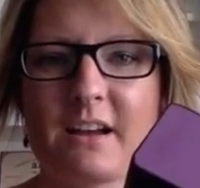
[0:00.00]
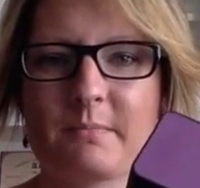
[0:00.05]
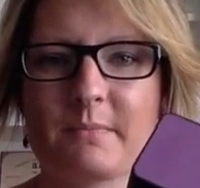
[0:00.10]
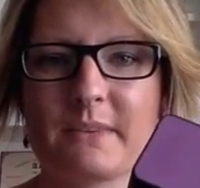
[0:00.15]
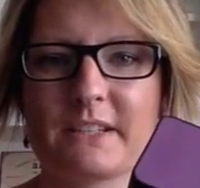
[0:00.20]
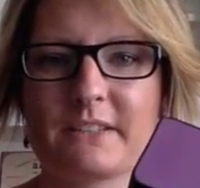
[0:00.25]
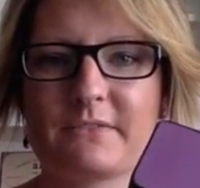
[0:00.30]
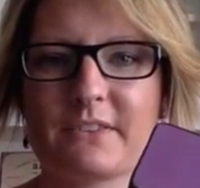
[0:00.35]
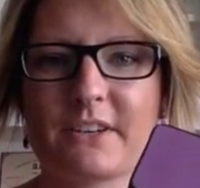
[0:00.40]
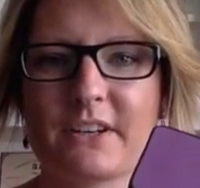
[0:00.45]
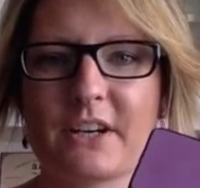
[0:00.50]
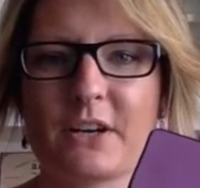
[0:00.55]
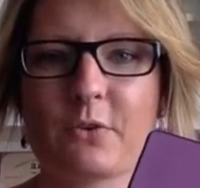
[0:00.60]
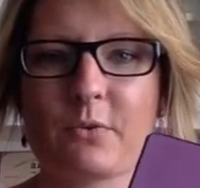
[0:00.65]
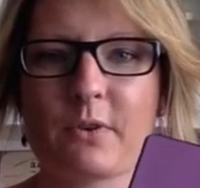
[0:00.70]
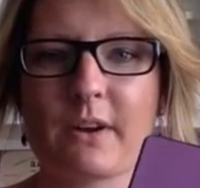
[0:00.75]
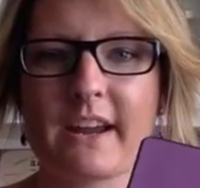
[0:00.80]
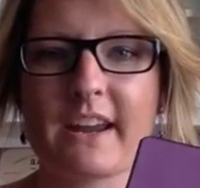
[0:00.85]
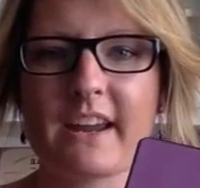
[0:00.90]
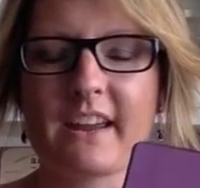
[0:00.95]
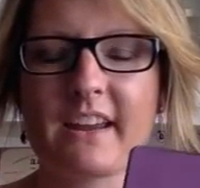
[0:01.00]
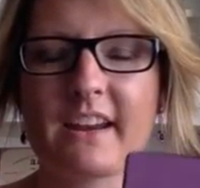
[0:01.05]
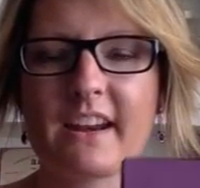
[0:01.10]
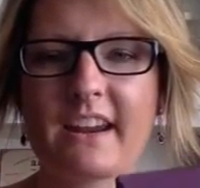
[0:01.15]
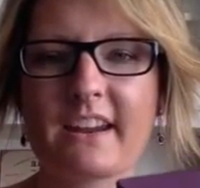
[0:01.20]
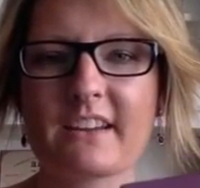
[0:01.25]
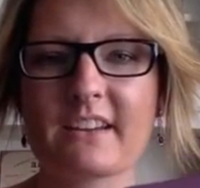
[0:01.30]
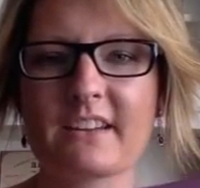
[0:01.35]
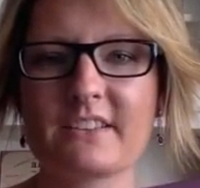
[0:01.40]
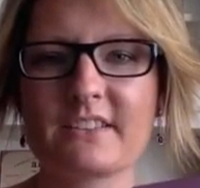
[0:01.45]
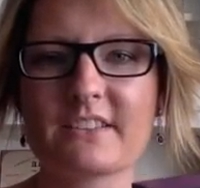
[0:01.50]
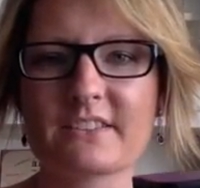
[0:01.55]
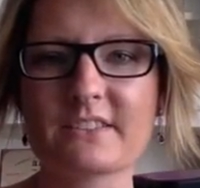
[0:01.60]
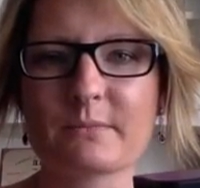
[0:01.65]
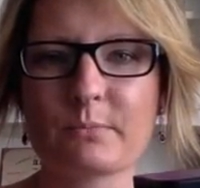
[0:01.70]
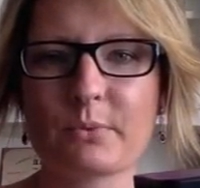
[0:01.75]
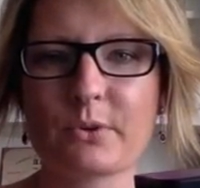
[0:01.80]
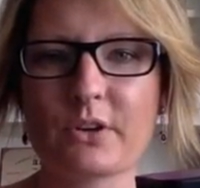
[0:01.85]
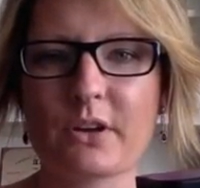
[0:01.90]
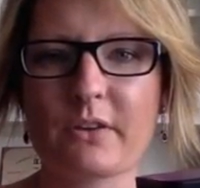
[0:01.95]
It's very quiet and
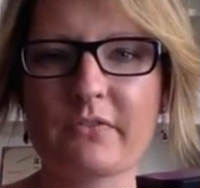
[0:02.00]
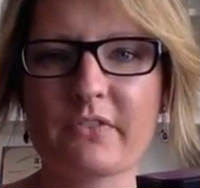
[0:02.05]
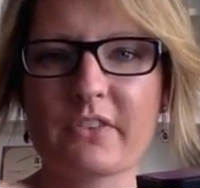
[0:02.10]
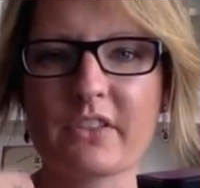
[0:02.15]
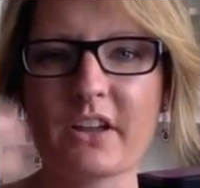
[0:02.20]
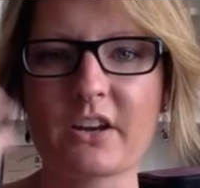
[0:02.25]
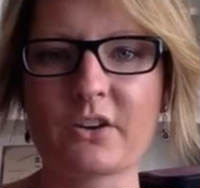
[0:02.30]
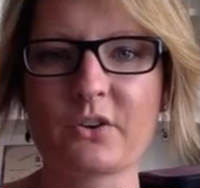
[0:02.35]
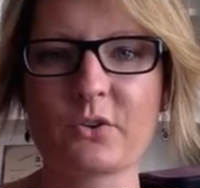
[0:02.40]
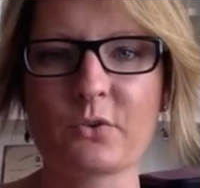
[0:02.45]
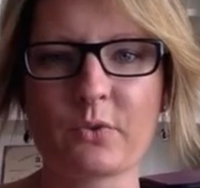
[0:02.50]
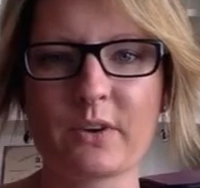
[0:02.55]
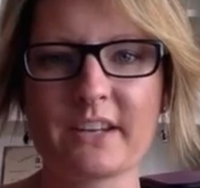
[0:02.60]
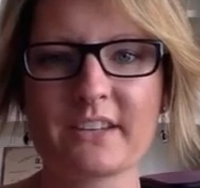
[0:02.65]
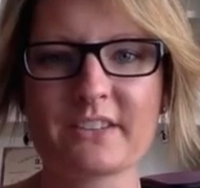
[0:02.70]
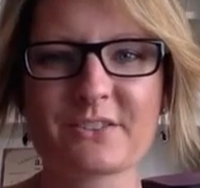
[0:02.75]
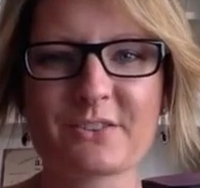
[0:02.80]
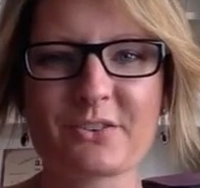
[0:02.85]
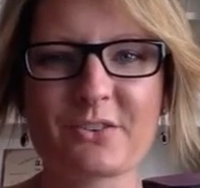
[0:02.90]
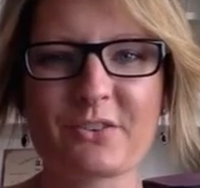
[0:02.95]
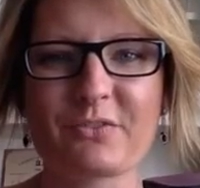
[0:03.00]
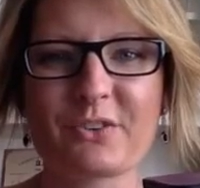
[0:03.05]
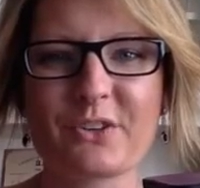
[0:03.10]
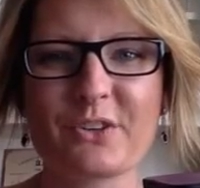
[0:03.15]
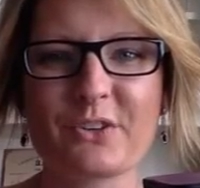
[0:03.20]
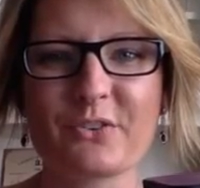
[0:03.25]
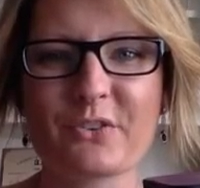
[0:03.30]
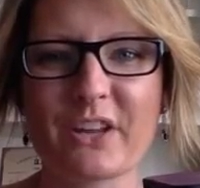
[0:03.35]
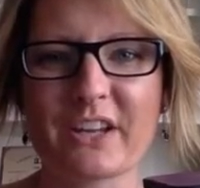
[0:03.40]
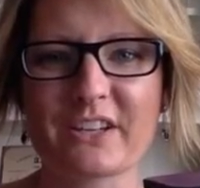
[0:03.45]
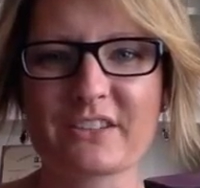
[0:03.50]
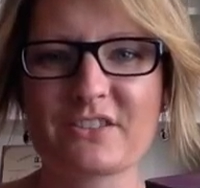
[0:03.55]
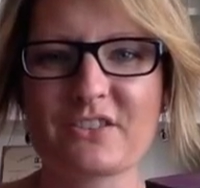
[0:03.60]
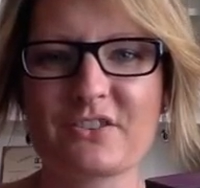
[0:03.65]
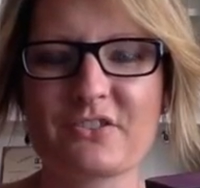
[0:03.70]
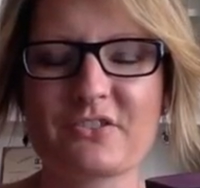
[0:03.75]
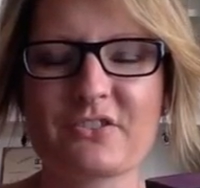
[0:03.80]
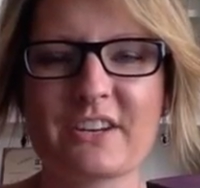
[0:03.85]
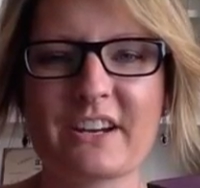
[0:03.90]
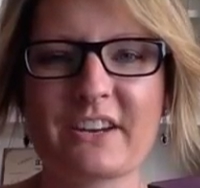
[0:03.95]
doesn't put off a lot of noise, so if you like to
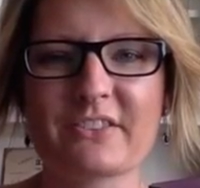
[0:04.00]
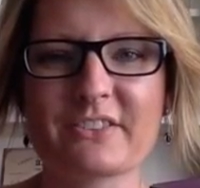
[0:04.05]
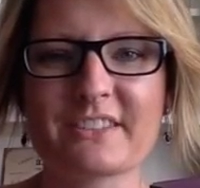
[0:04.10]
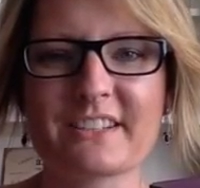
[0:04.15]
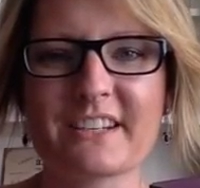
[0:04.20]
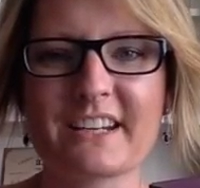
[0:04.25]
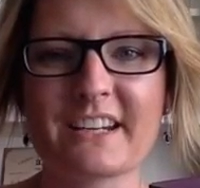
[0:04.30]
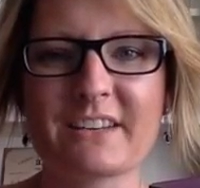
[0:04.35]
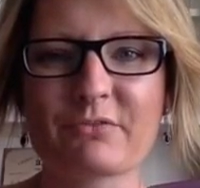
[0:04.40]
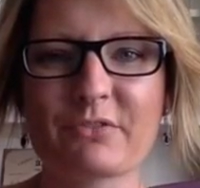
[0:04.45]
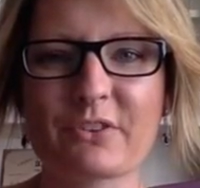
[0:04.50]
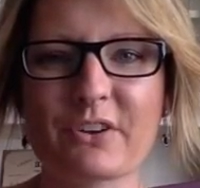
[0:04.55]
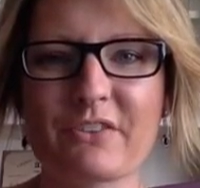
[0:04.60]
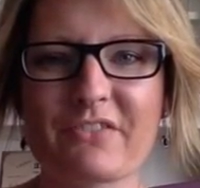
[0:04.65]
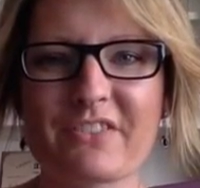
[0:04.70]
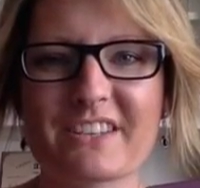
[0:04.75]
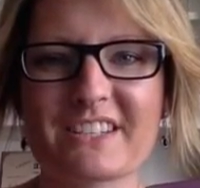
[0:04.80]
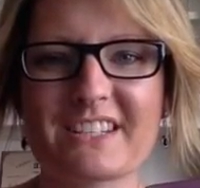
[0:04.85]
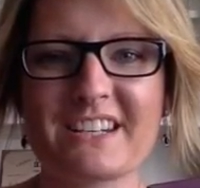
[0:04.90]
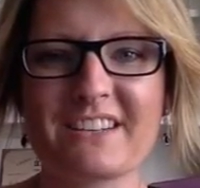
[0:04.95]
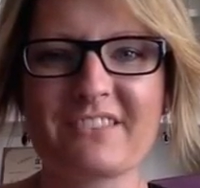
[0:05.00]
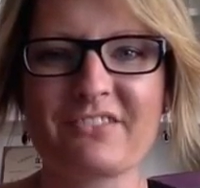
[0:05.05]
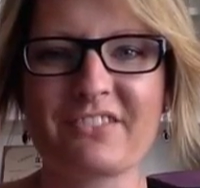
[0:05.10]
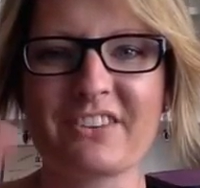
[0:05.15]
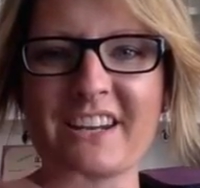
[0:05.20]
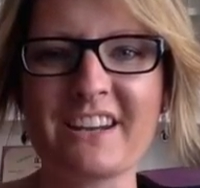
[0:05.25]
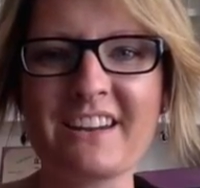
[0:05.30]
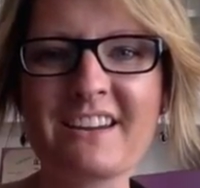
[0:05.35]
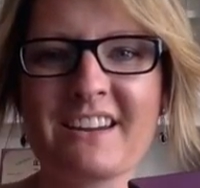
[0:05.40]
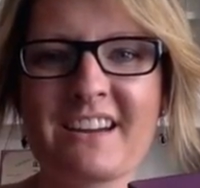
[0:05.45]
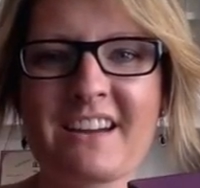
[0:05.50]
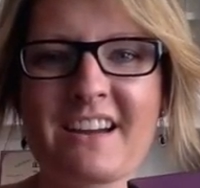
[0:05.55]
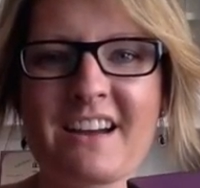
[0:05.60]
do your nails sitting in front of the TV